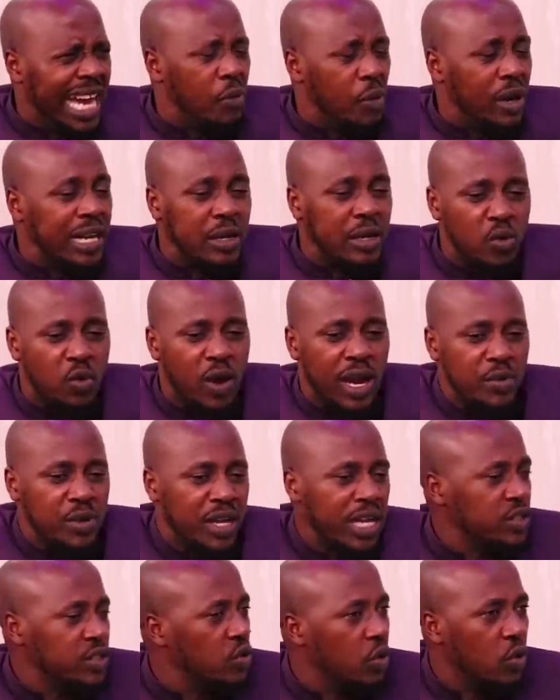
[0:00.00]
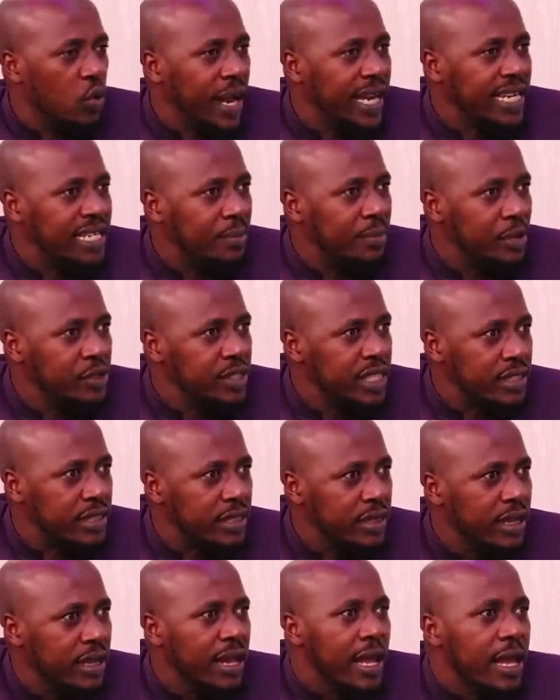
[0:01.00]
I wonder why we are so quiet about
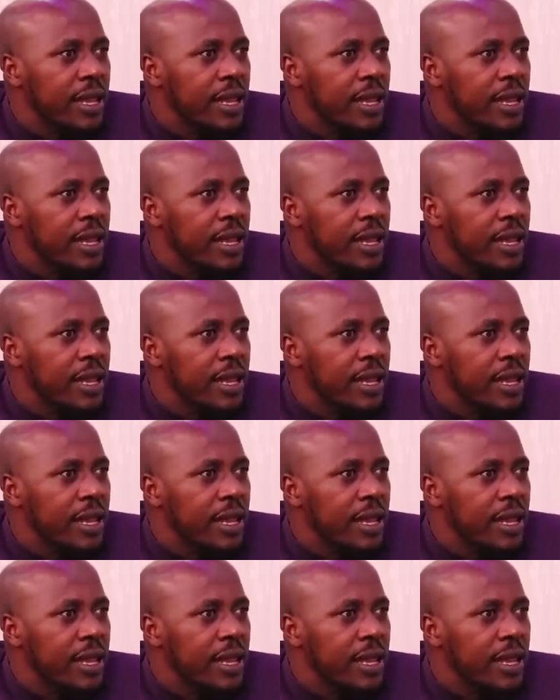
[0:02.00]
it.